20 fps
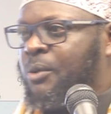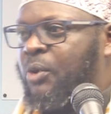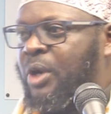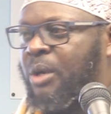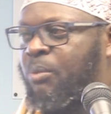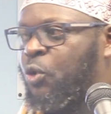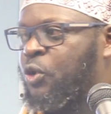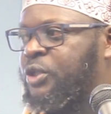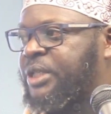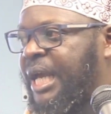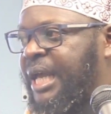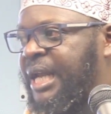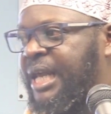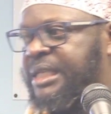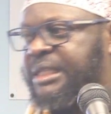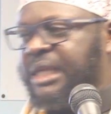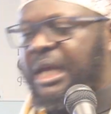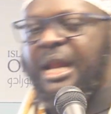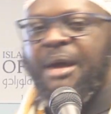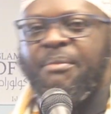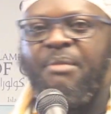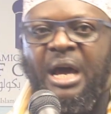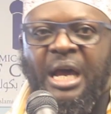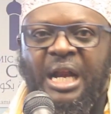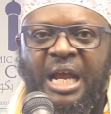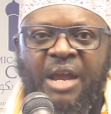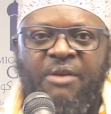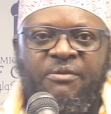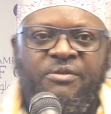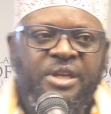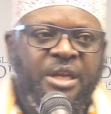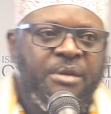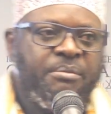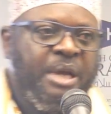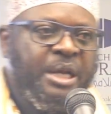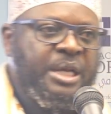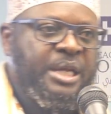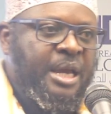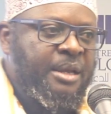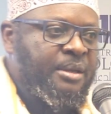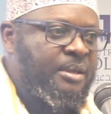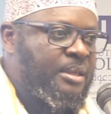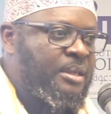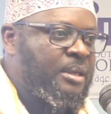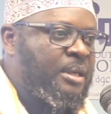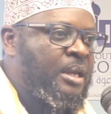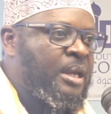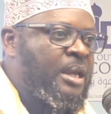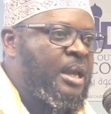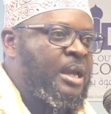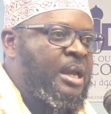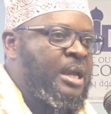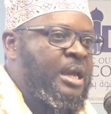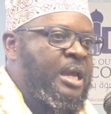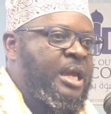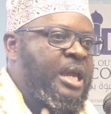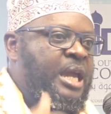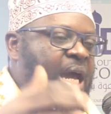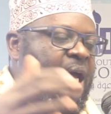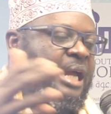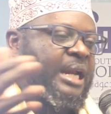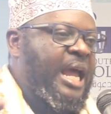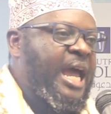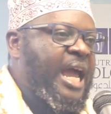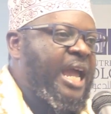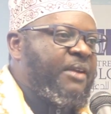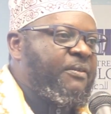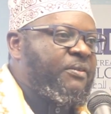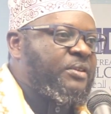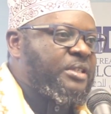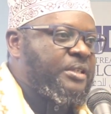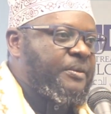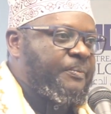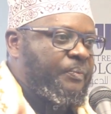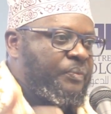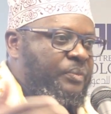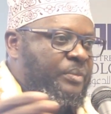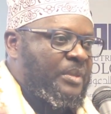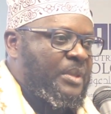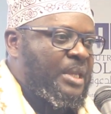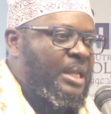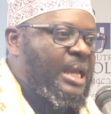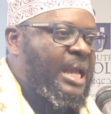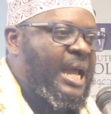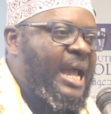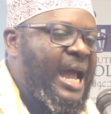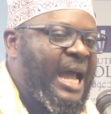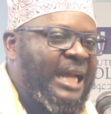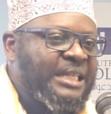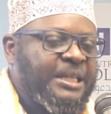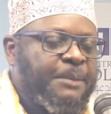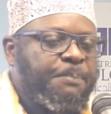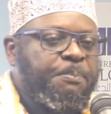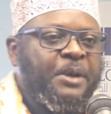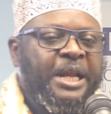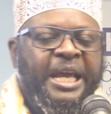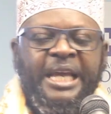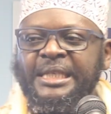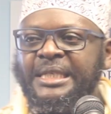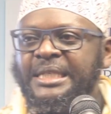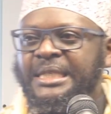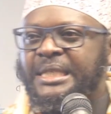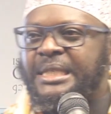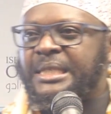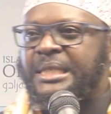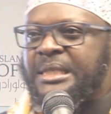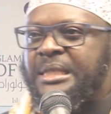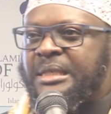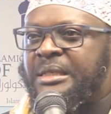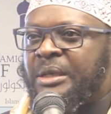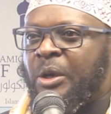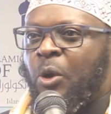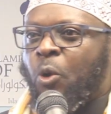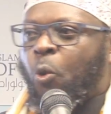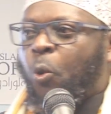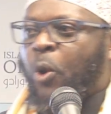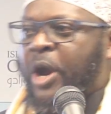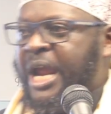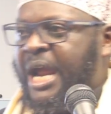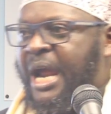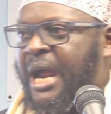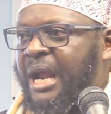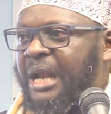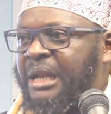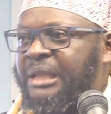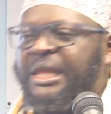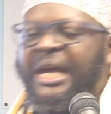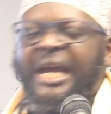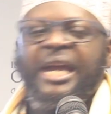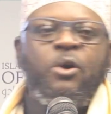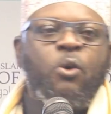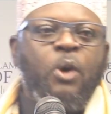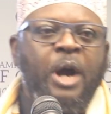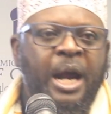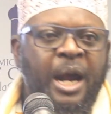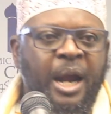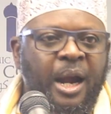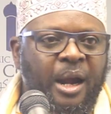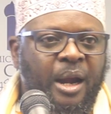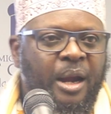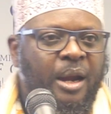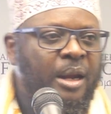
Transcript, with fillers: When Musa alayhi salam arrived in Madian, he arrived at a place where they were